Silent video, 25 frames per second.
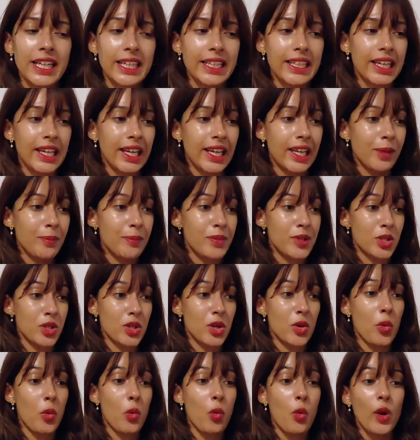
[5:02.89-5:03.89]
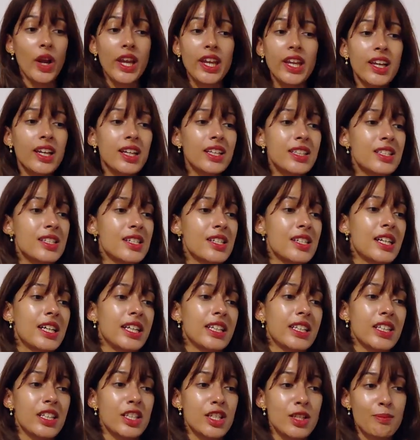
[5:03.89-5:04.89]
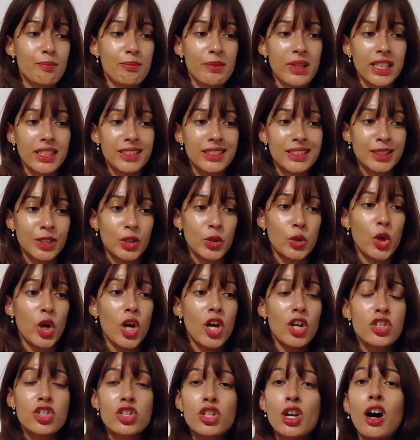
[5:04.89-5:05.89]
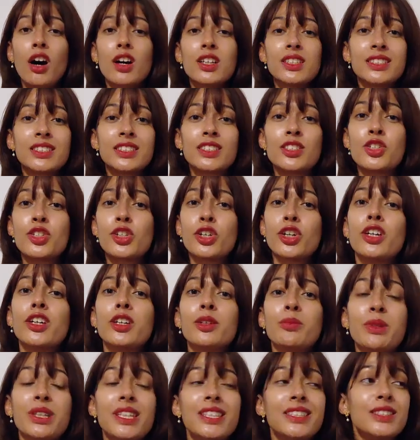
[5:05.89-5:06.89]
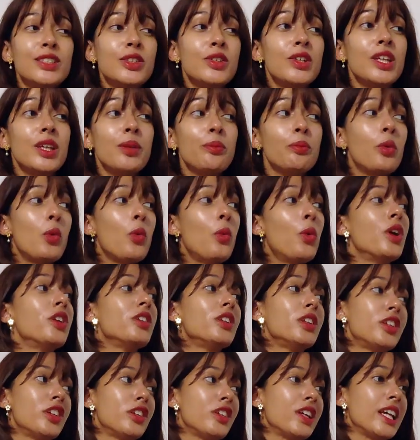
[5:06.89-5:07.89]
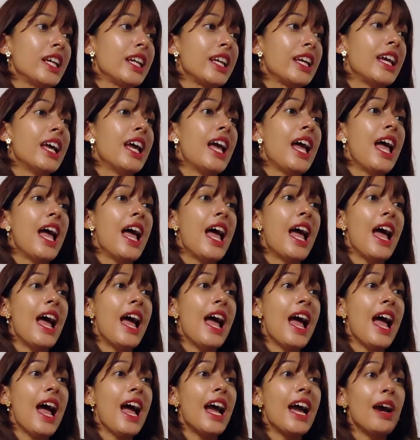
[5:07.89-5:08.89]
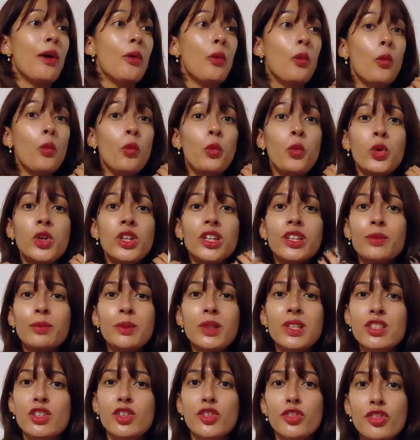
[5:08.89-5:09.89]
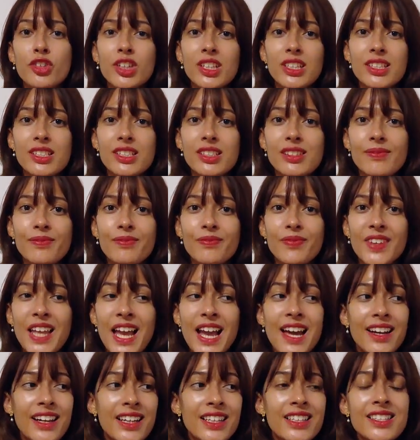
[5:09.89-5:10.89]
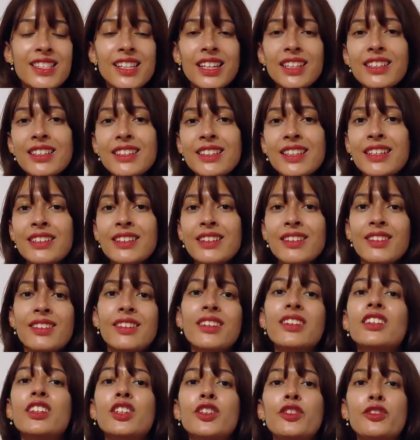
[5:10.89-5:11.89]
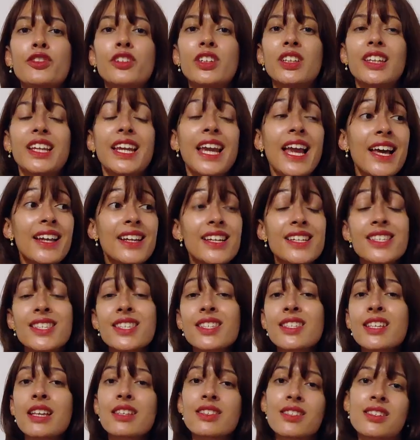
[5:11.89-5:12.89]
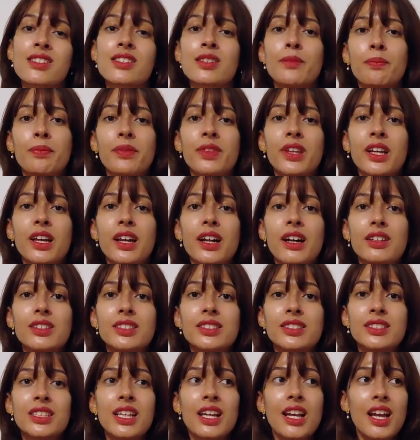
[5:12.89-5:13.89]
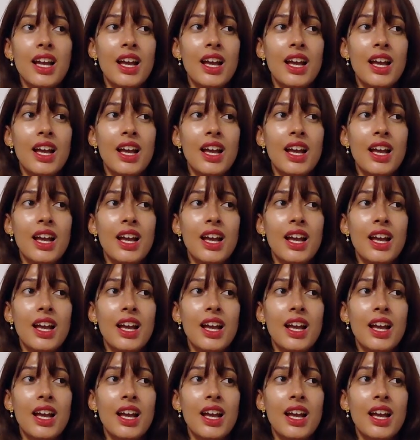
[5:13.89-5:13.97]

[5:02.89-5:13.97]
It keeps you awake at night. It makes you toss and turn because you keep wondering, would it be different? Had I done that thing differently? Had I said something else?